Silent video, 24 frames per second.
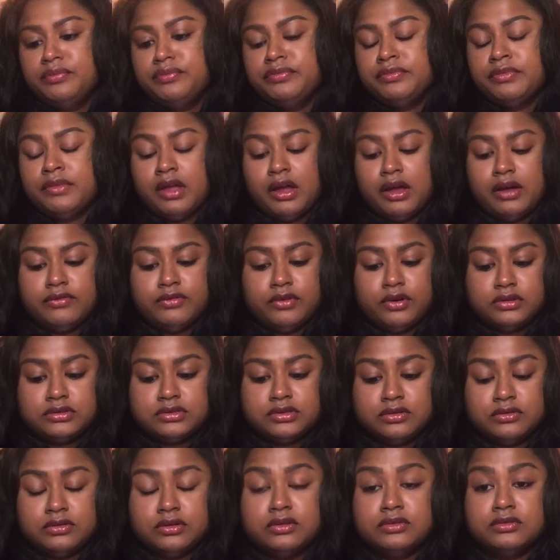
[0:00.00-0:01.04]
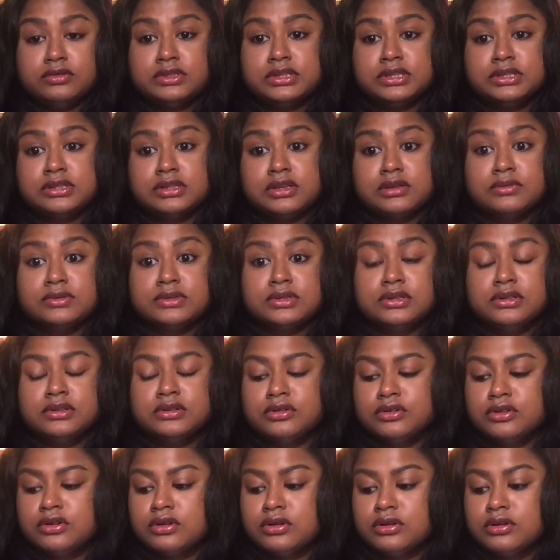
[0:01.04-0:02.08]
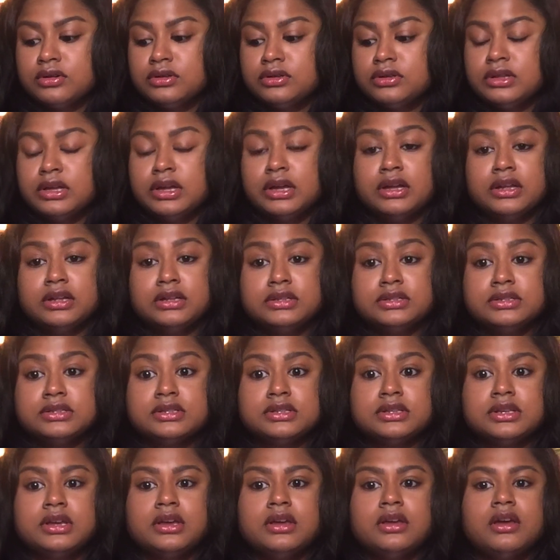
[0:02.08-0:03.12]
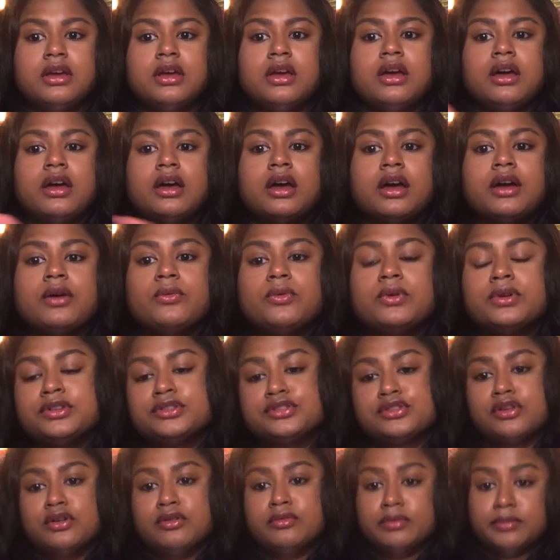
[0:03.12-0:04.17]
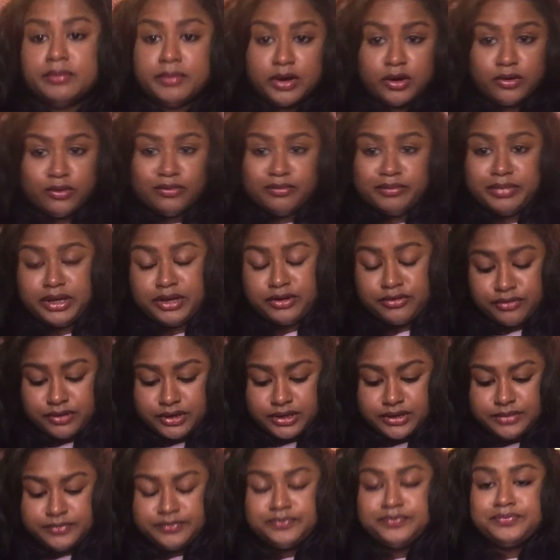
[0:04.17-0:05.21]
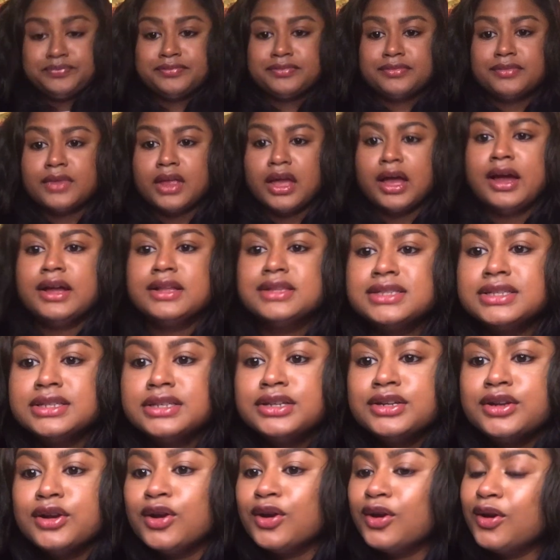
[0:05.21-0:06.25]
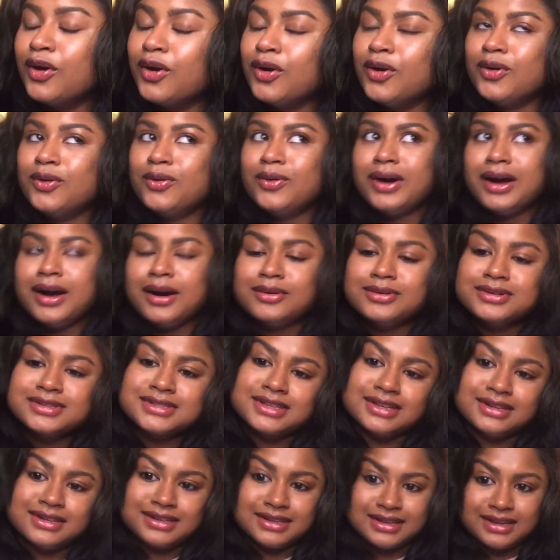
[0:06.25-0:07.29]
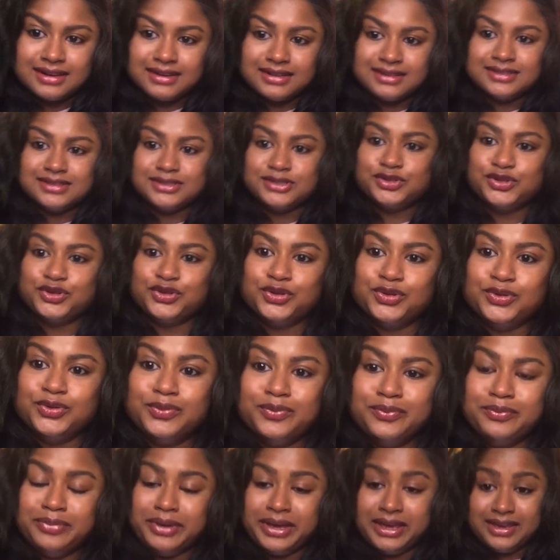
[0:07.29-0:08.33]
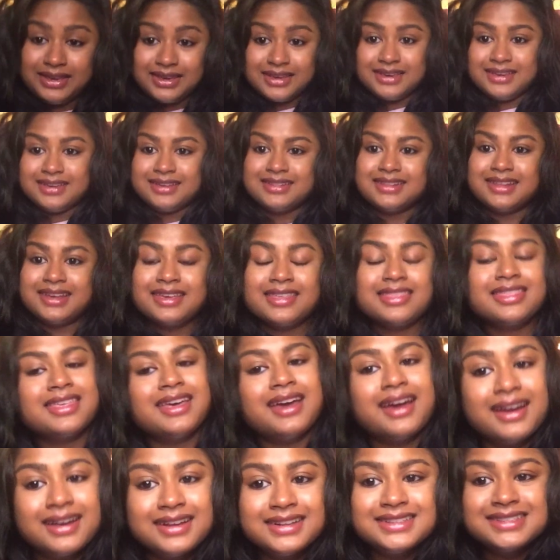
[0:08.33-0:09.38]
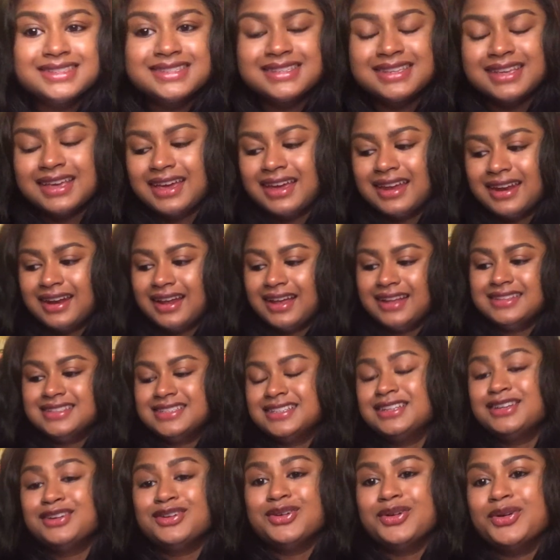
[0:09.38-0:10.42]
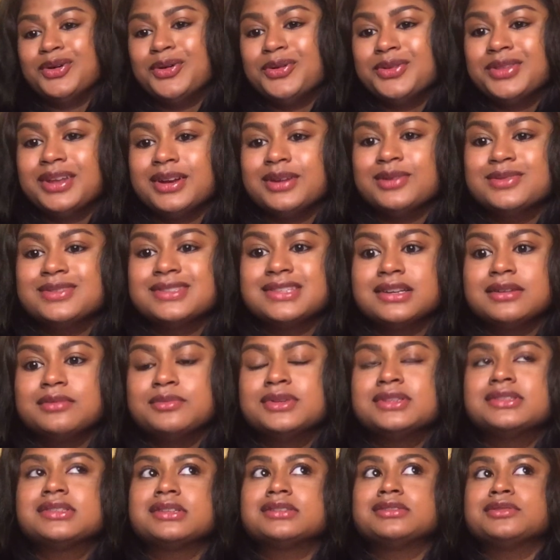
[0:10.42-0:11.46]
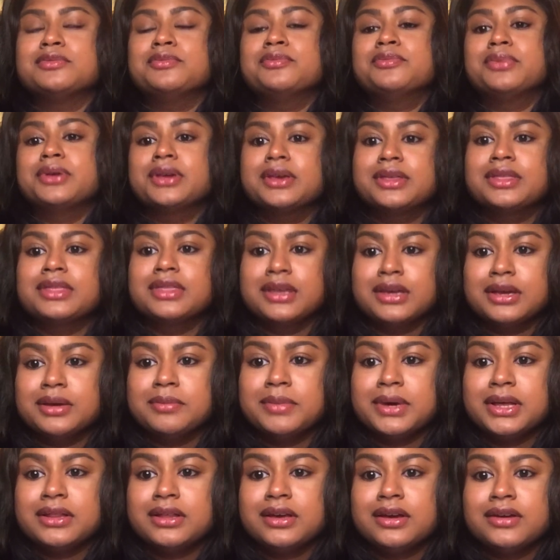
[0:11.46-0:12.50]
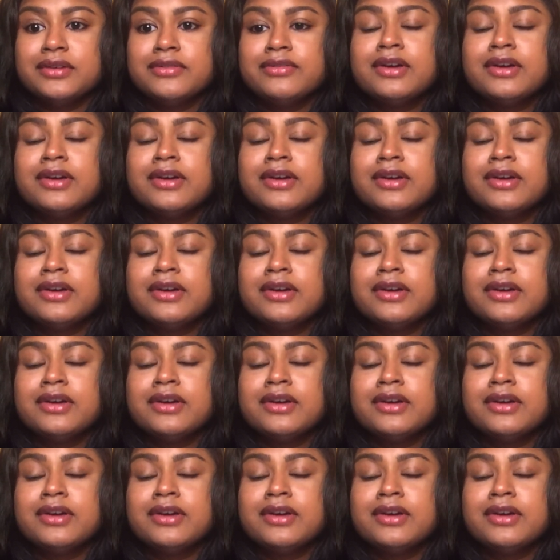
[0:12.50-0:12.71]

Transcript: I've also known since I was a little girl that I wanted to open my own bakery. I didn't know I was going to get into baking like that, and I didn't know that it was going to be such a big thing in my life.